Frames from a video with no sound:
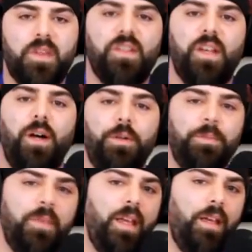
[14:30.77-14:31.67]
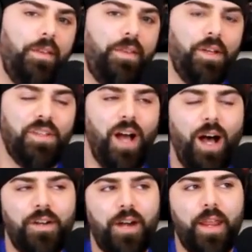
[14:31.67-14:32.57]
So, those
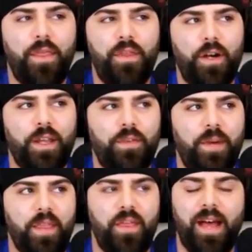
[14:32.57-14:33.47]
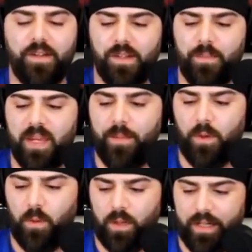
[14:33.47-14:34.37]
133,000
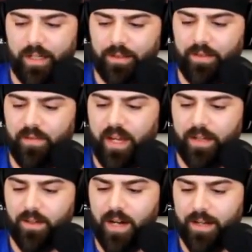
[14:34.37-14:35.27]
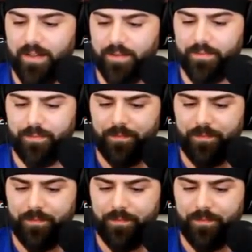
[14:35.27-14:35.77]
people were killed in vain, correct?